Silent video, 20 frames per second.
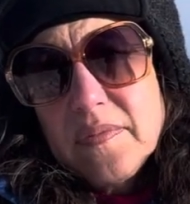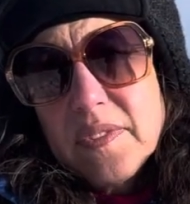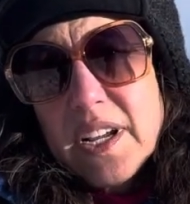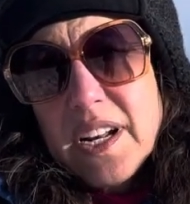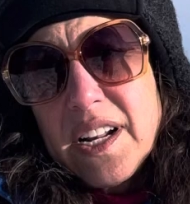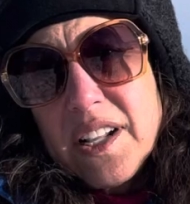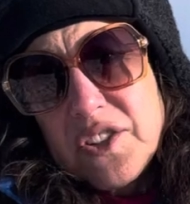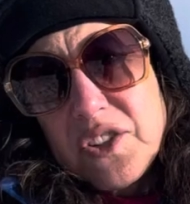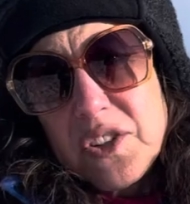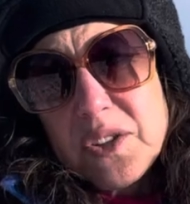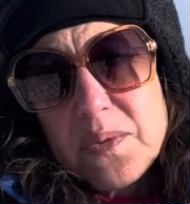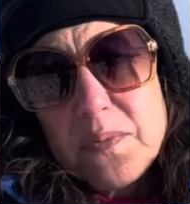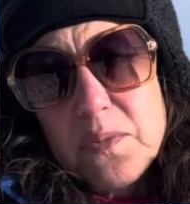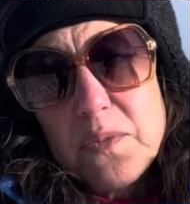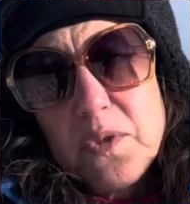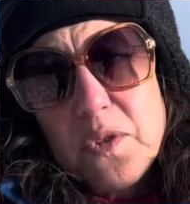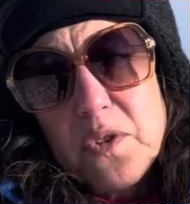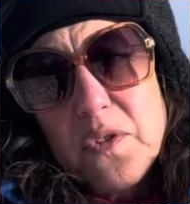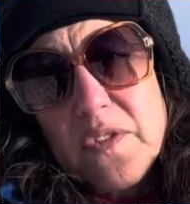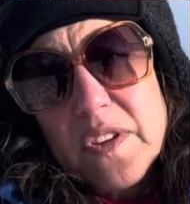And it's just
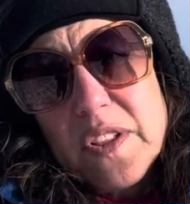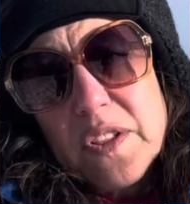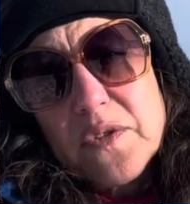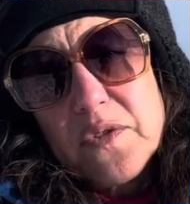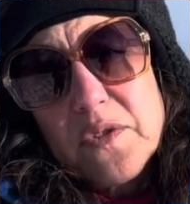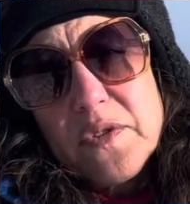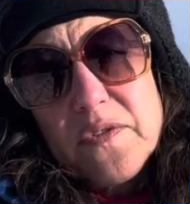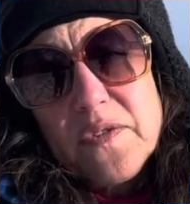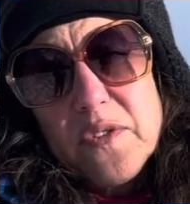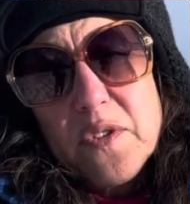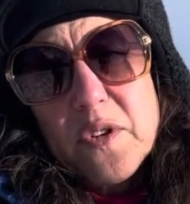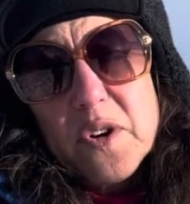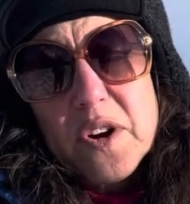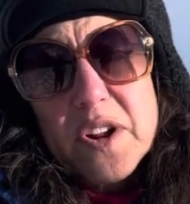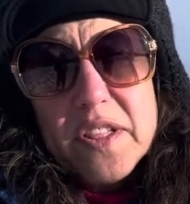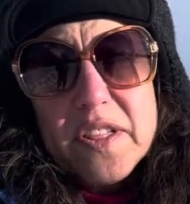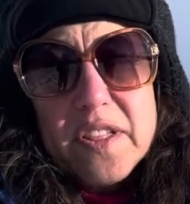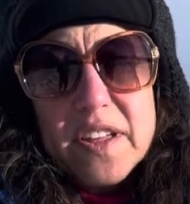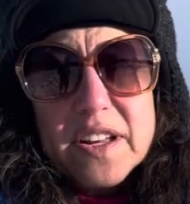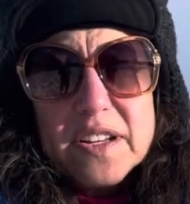moving through the
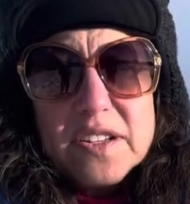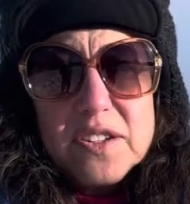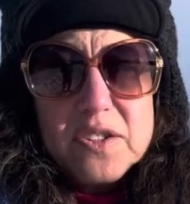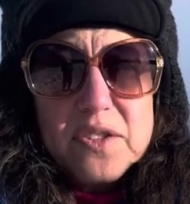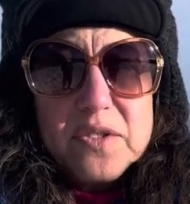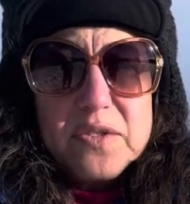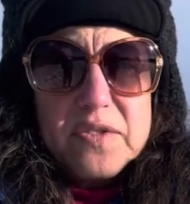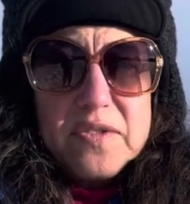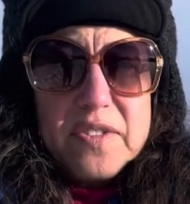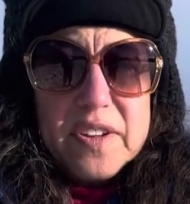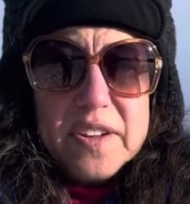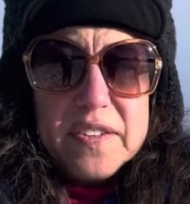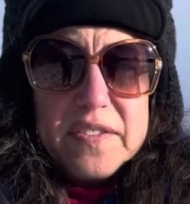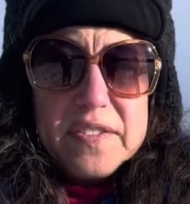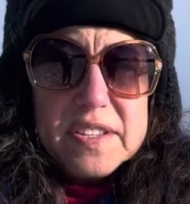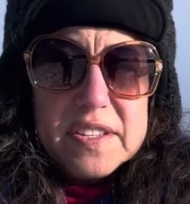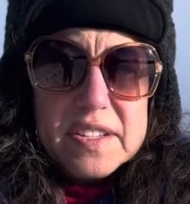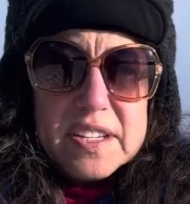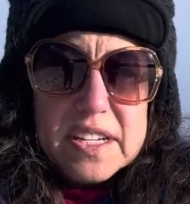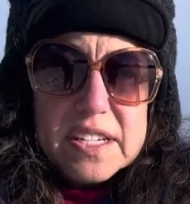fourth into fifth,
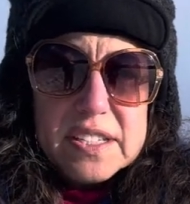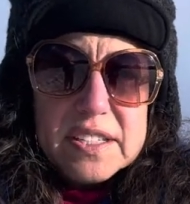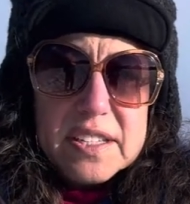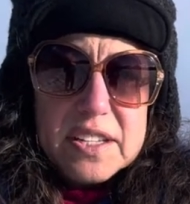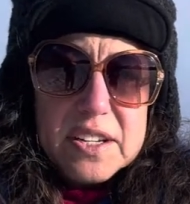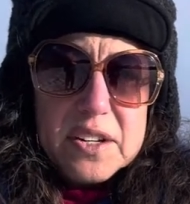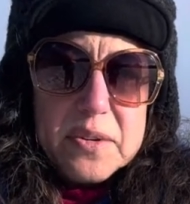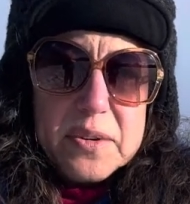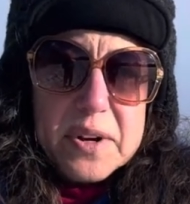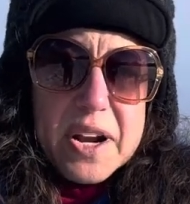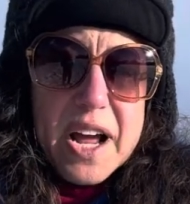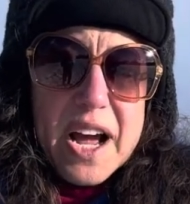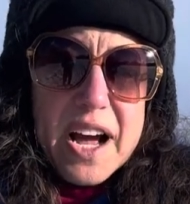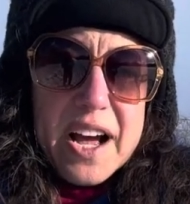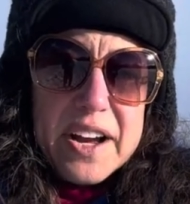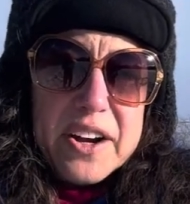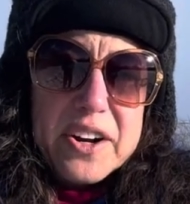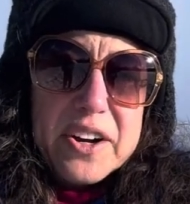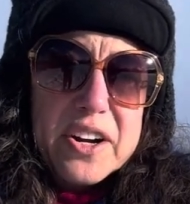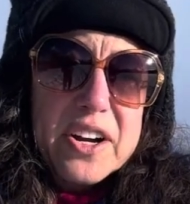sixth, you know, and
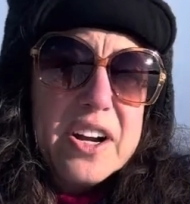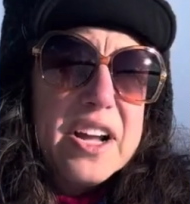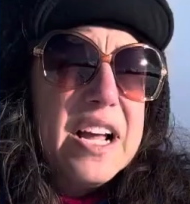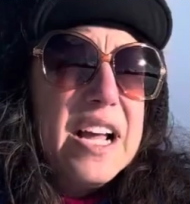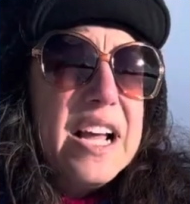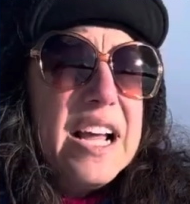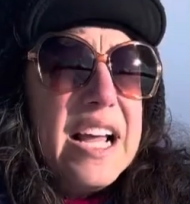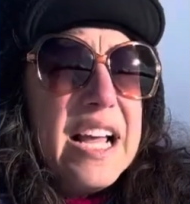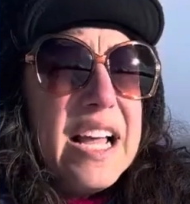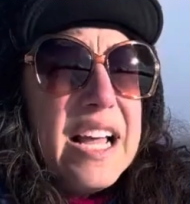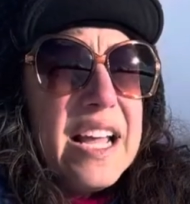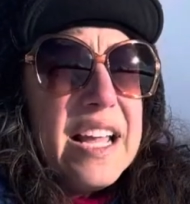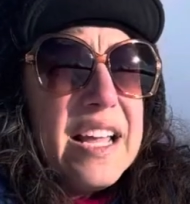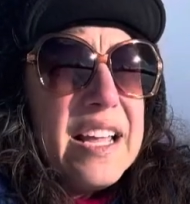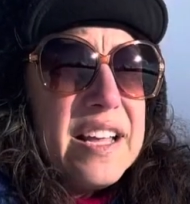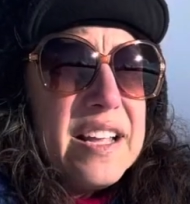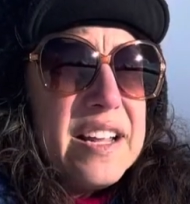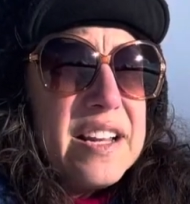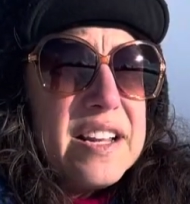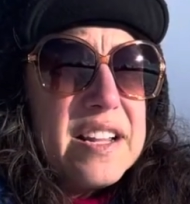higher.
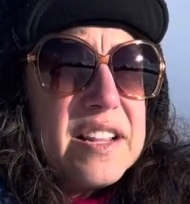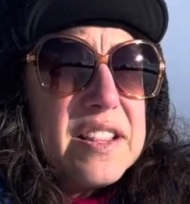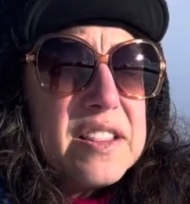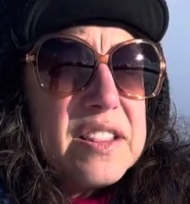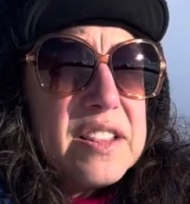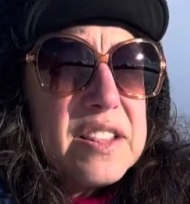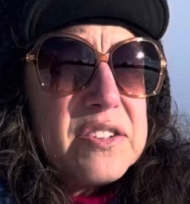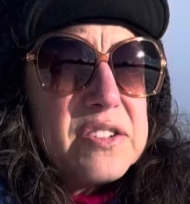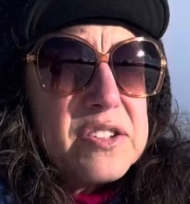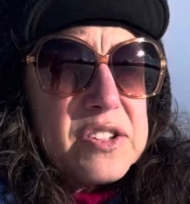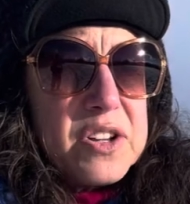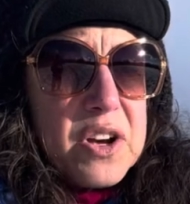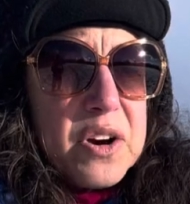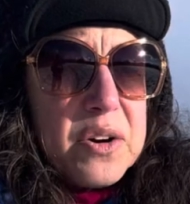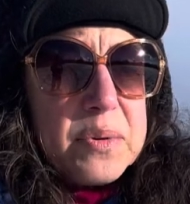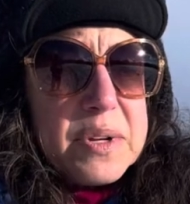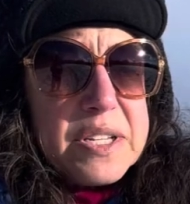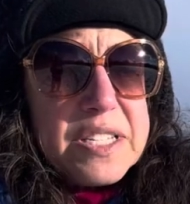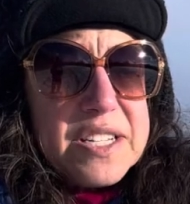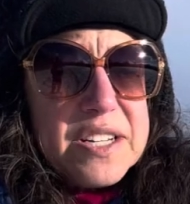And there's
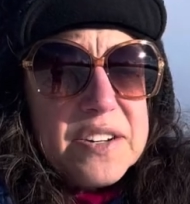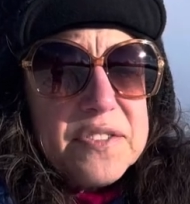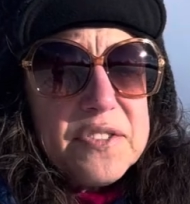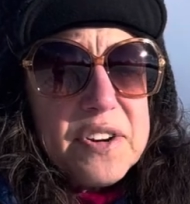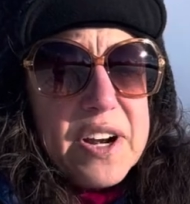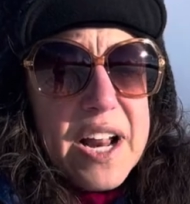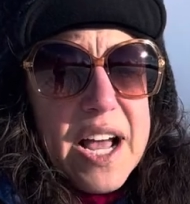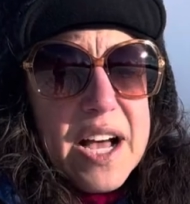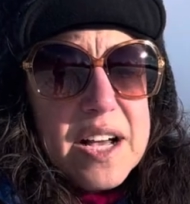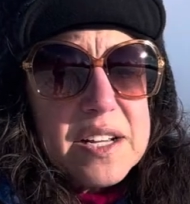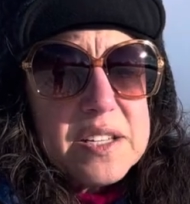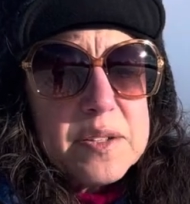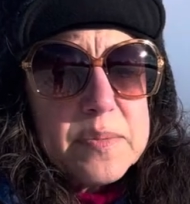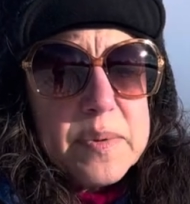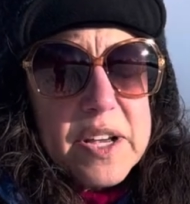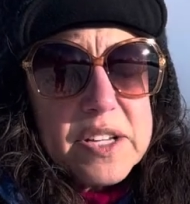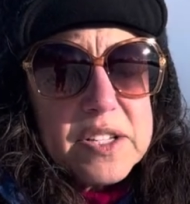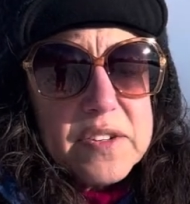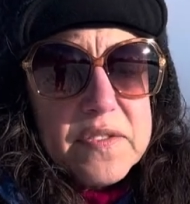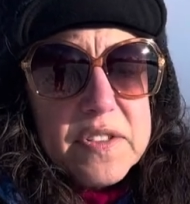always different
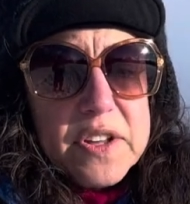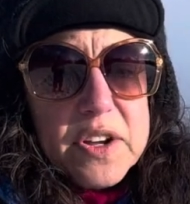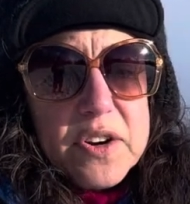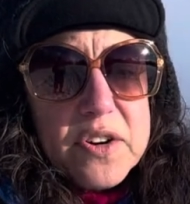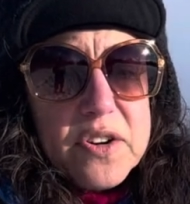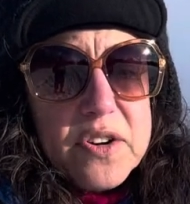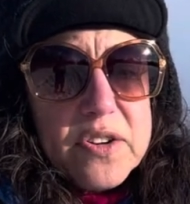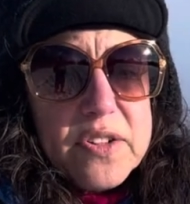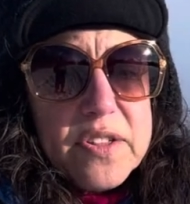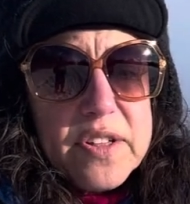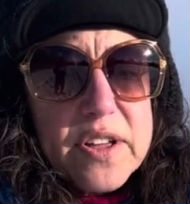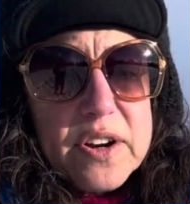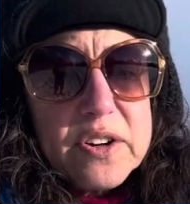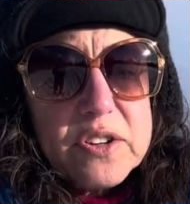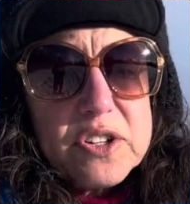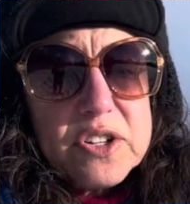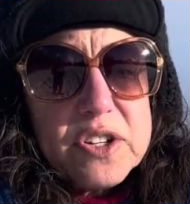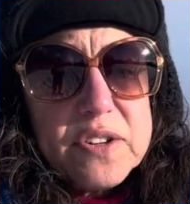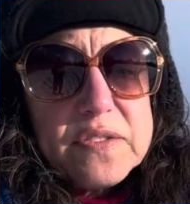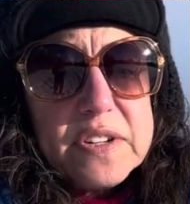aspects of the earth that are
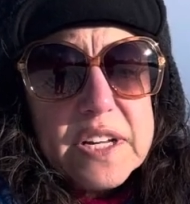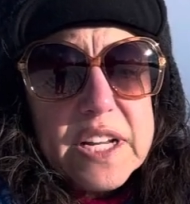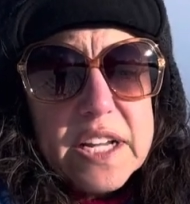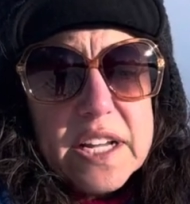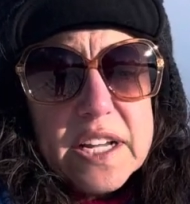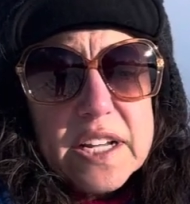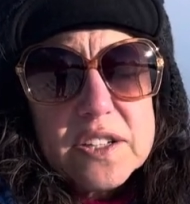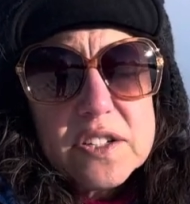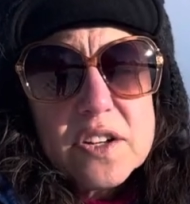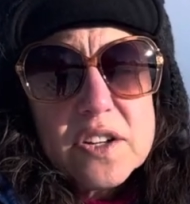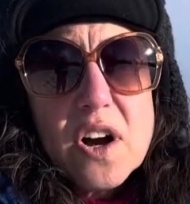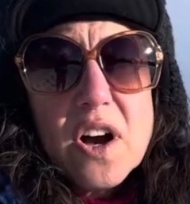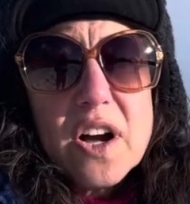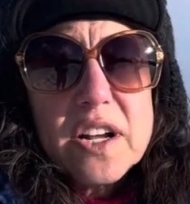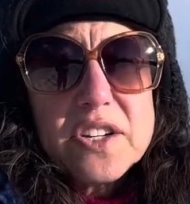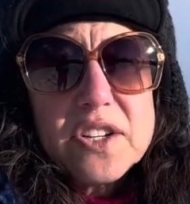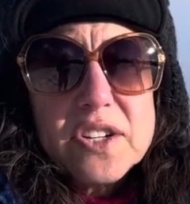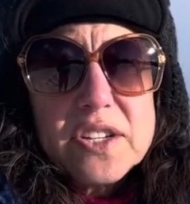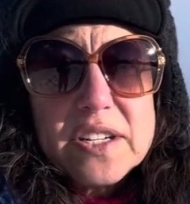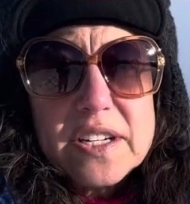shifting its
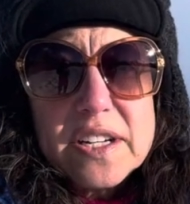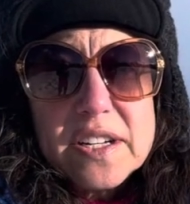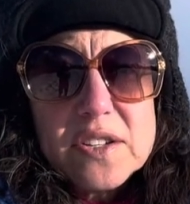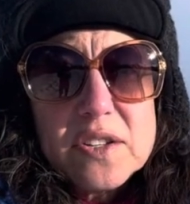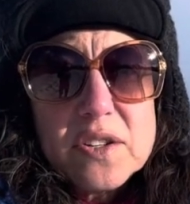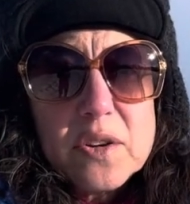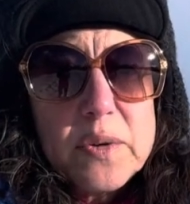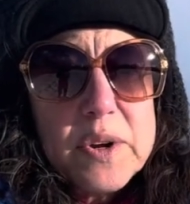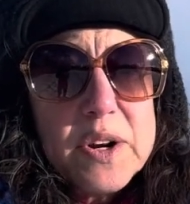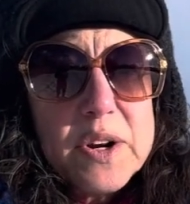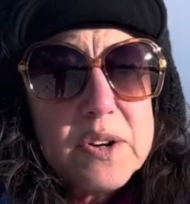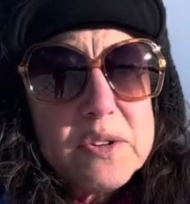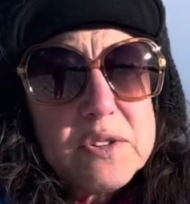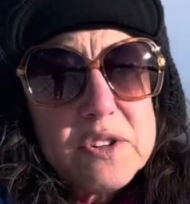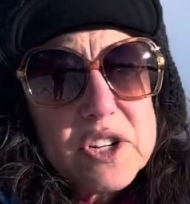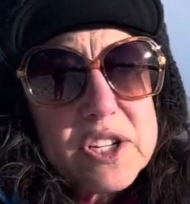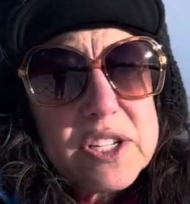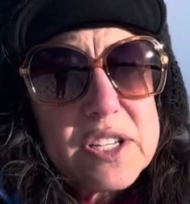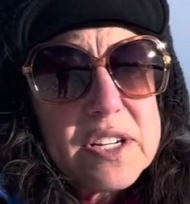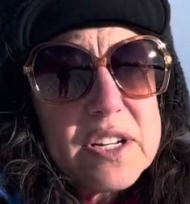consciousness. So we don't
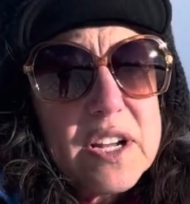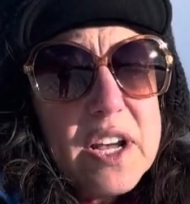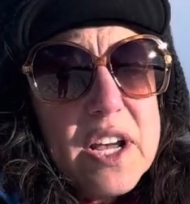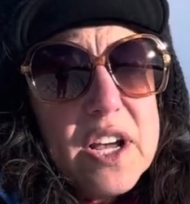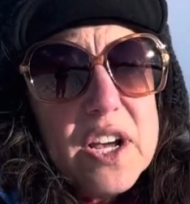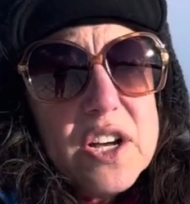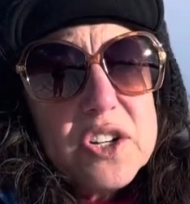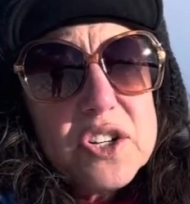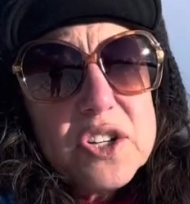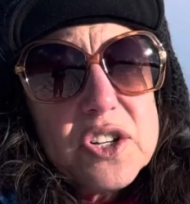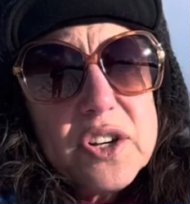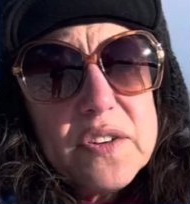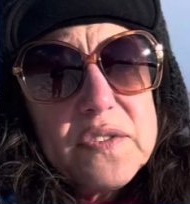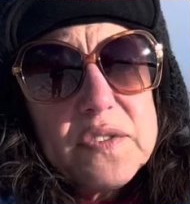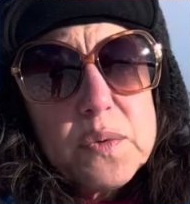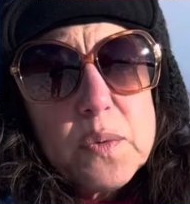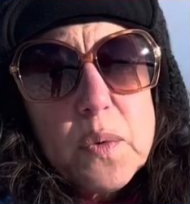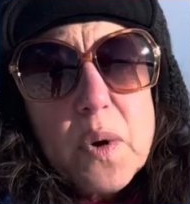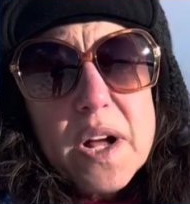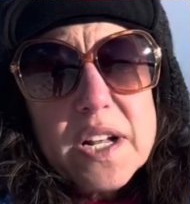just
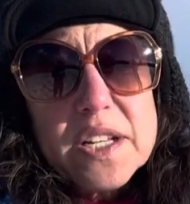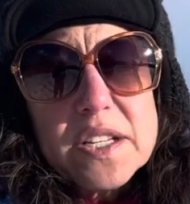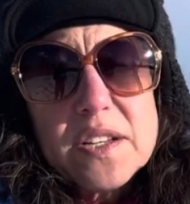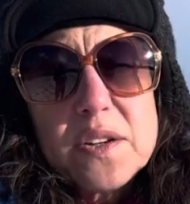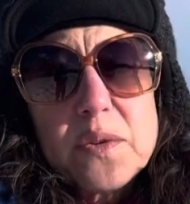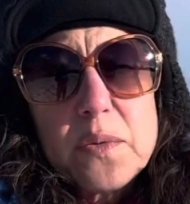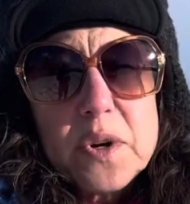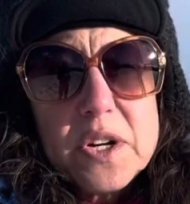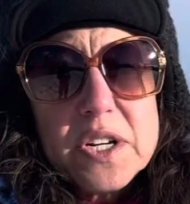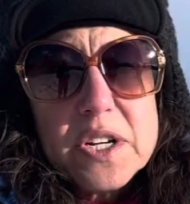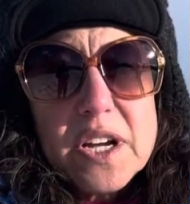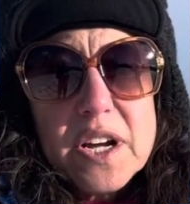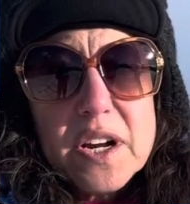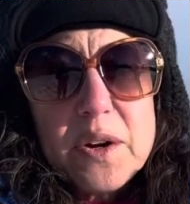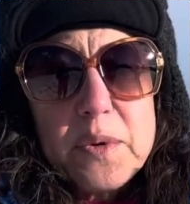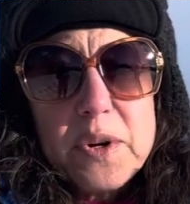shift once and we're done.